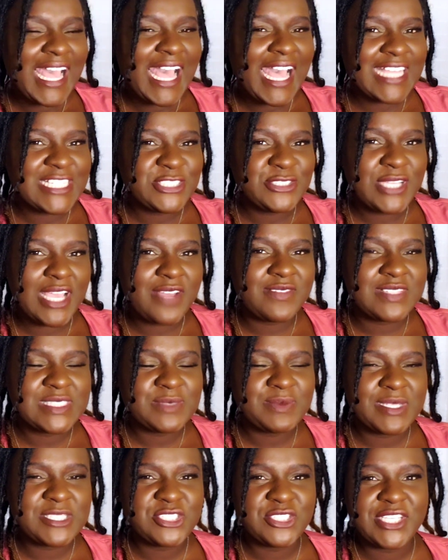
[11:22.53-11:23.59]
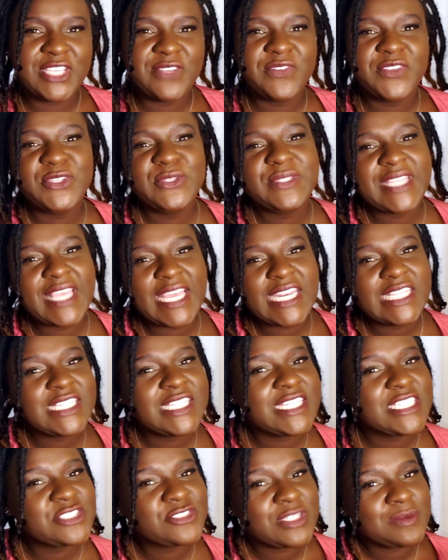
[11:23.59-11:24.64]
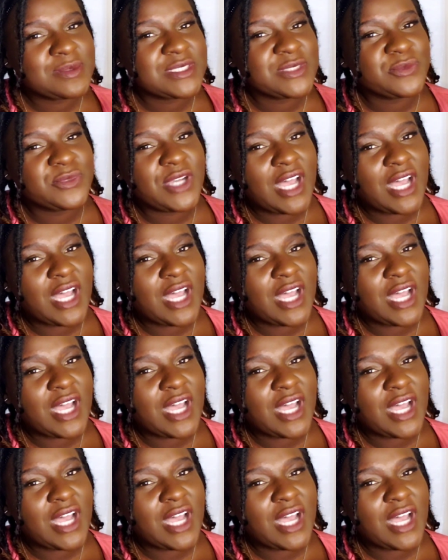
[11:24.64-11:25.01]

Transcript: I do have a special gift for you down in the description.